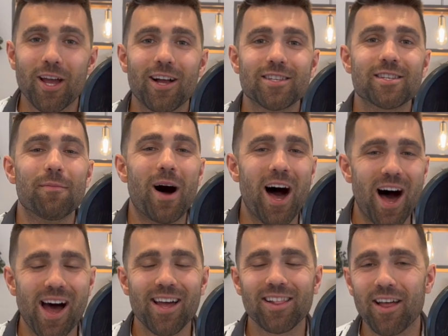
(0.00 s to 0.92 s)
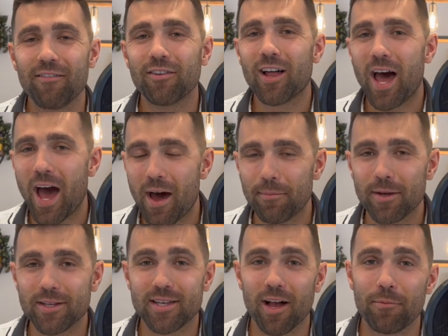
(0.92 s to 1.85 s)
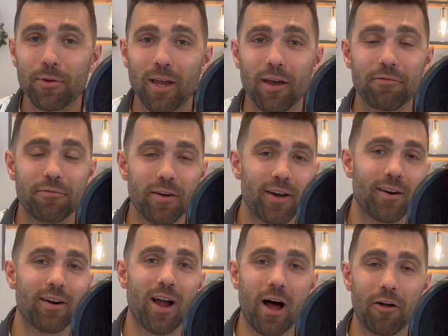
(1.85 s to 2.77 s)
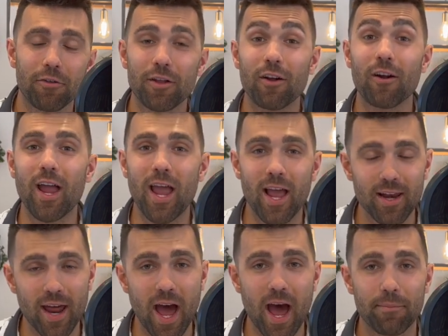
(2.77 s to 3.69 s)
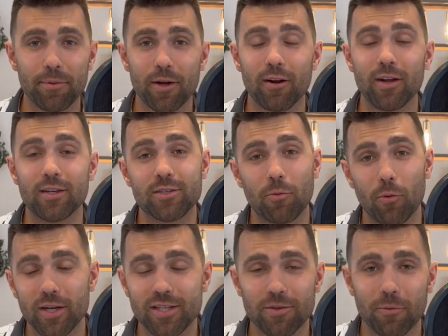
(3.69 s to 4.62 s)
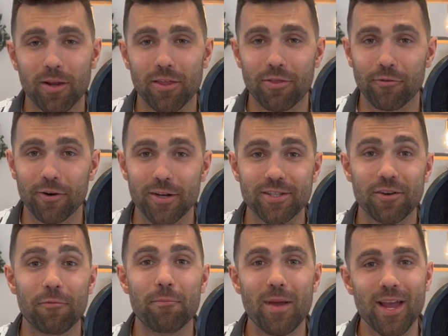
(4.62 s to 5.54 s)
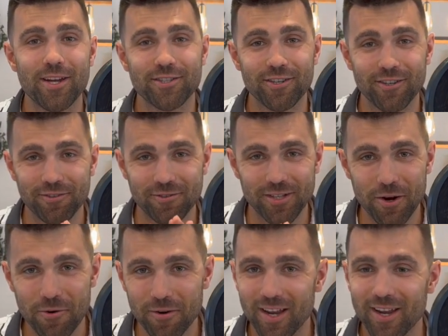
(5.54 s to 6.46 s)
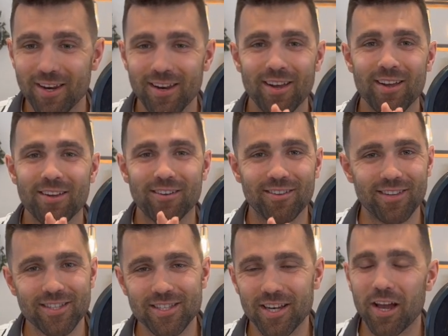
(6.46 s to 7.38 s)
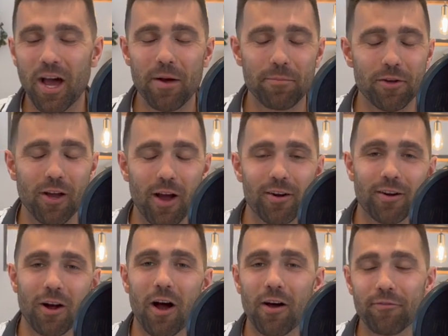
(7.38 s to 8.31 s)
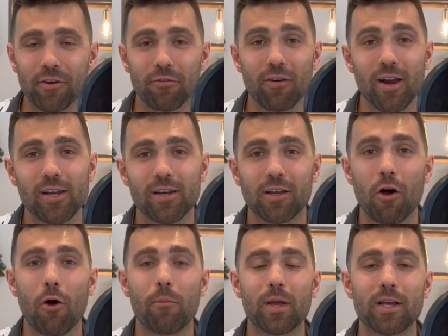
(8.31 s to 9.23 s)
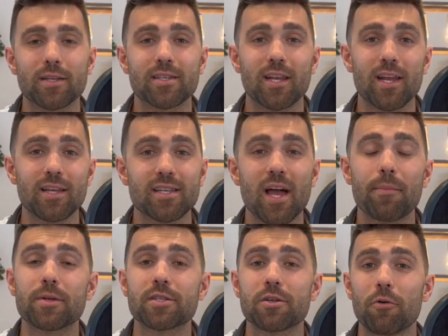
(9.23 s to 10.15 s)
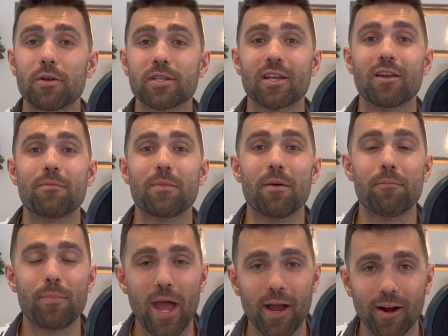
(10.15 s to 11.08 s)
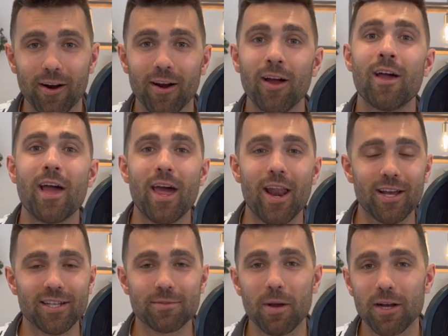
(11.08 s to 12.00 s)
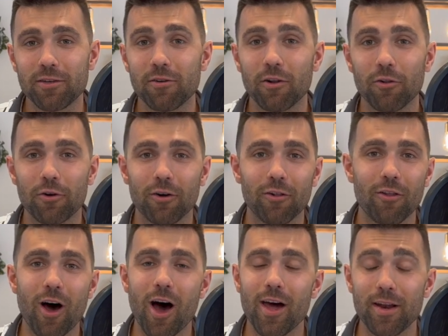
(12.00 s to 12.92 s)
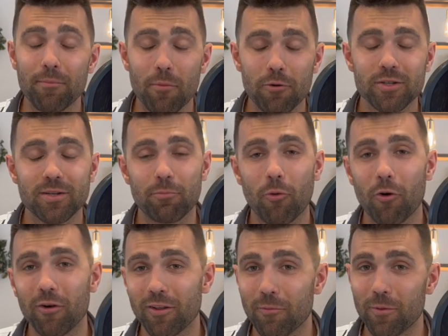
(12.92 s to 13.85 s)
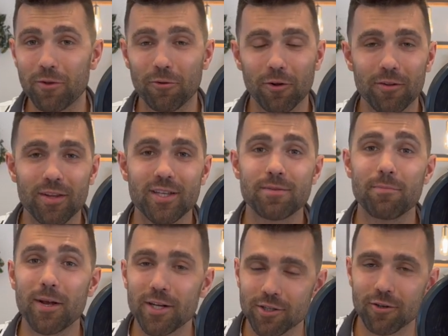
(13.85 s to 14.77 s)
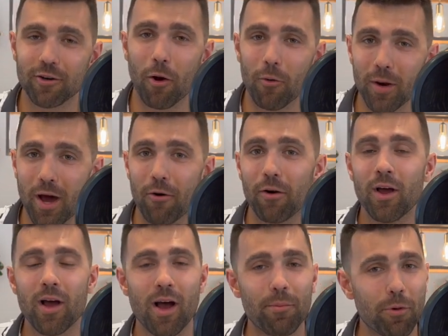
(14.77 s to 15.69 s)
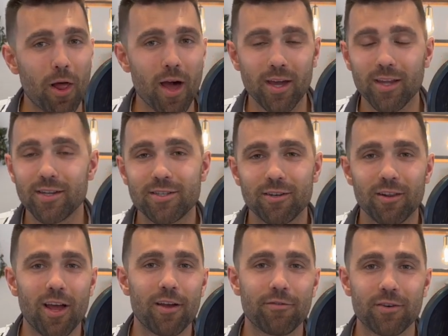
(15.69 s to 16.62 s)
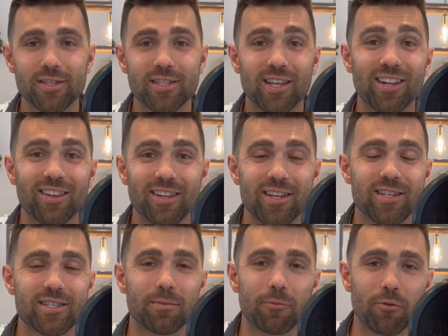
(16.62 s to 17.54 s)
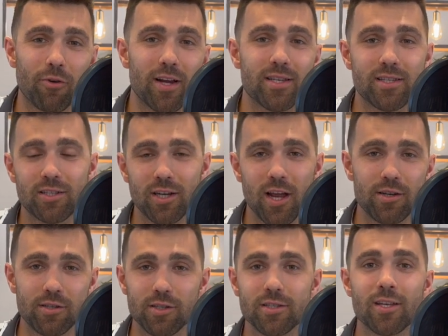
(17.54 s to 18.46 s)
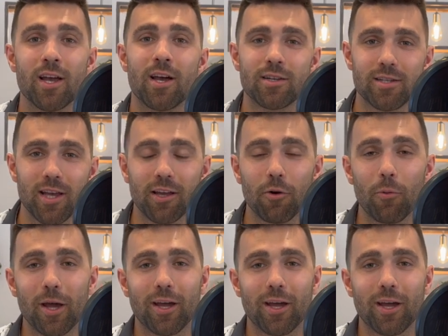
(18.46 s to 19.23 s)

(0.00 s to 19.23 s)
got some high level habits to help you get fitter, healthier, and happier in 2023. So make sure you tune in you're listening up, you got your coffee, you're ready to go because today's episode is going to be a banger. And I expect you to learn a lot. And most importantly, when you learn this, make sure you're going out, applying it into your life because it's going to lead to some crazy changes. Take it away,